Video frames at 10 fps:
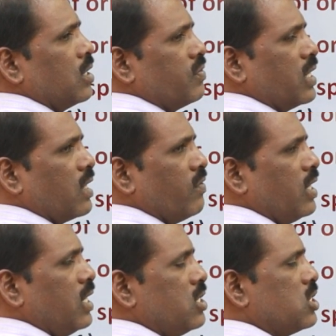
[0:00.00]
If the n
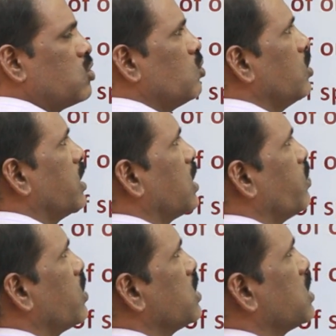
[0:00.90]
value is 2, it
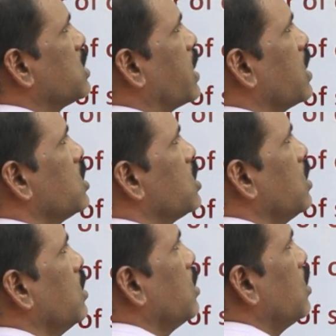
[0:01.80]
represents the second
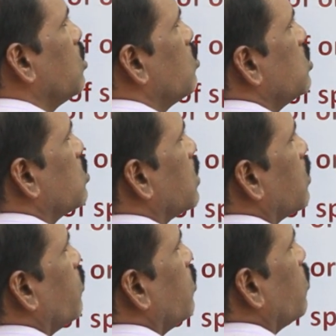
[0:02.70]
cell. 2
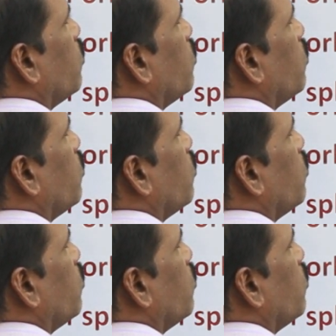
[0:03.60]
square 4,